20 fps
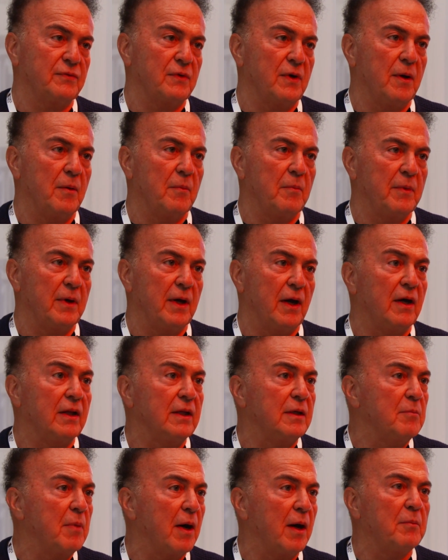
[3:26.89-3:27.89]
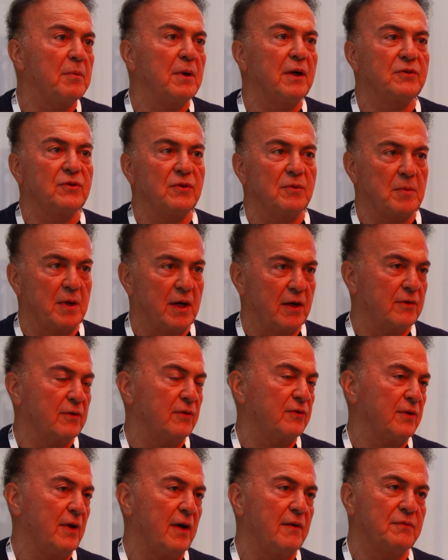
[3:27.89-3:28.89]
from Alibaba to
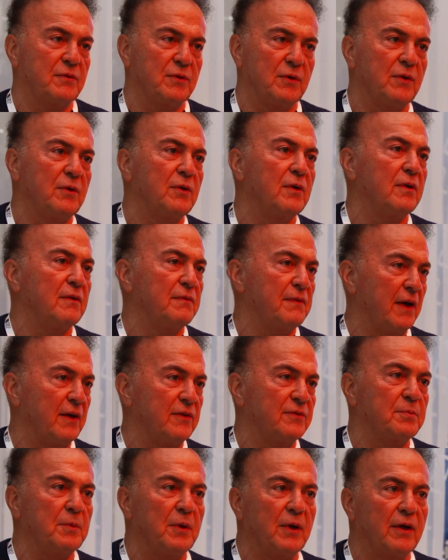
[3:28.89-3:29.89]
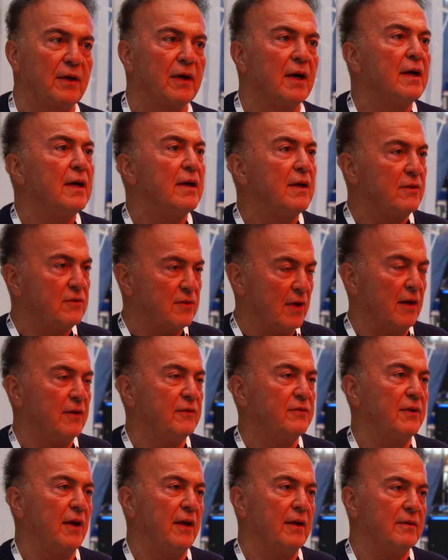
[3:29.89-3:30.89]
Microsoft, Google, Facebook,
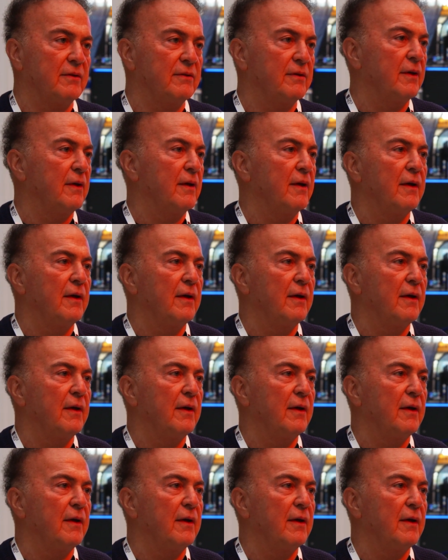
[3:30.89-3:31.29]
Tencent,